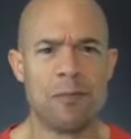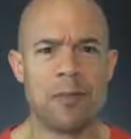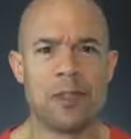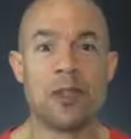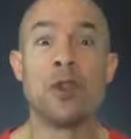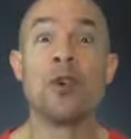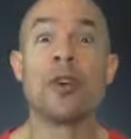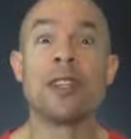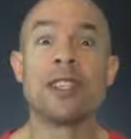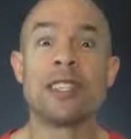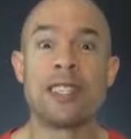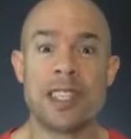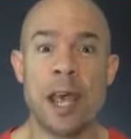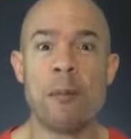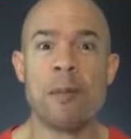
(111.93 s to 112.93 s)
do it,
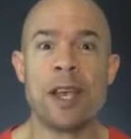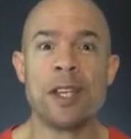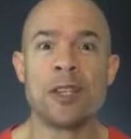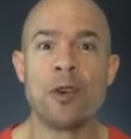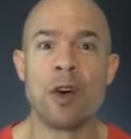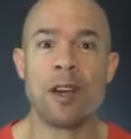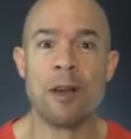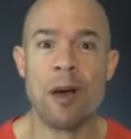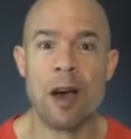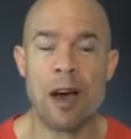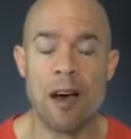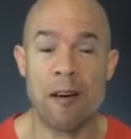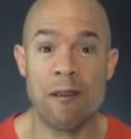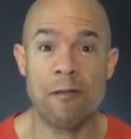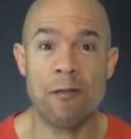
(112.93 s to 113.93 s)
step into it
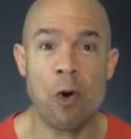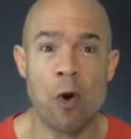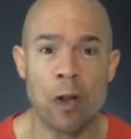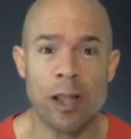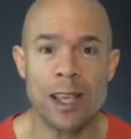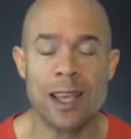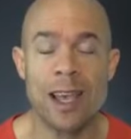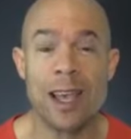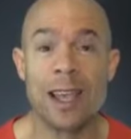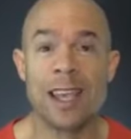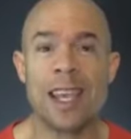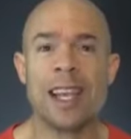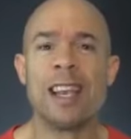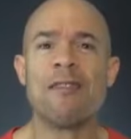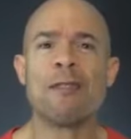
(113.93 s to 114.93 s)
fully,
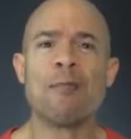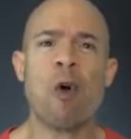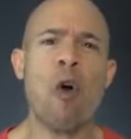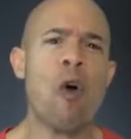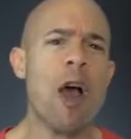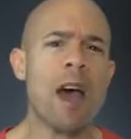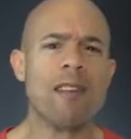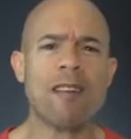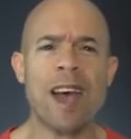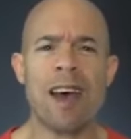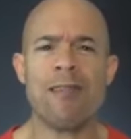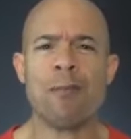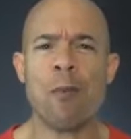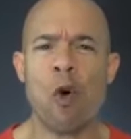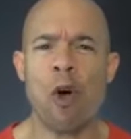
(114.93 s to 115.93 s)
get even more out of it,
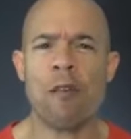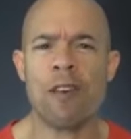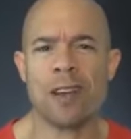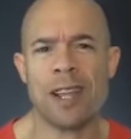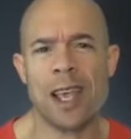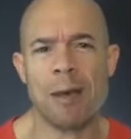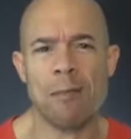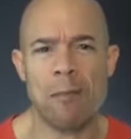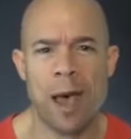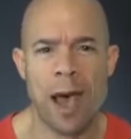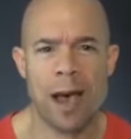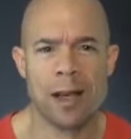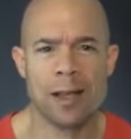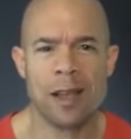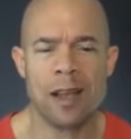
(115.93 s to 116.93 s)
have more of an
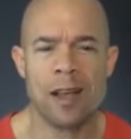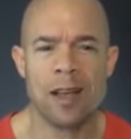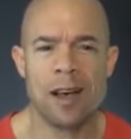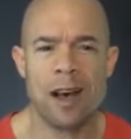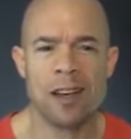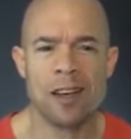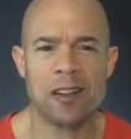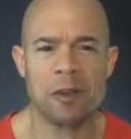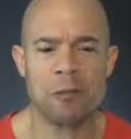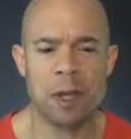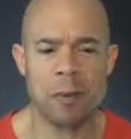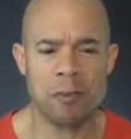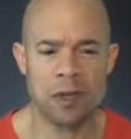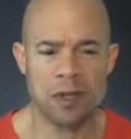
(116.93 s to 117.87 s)
impact on other people?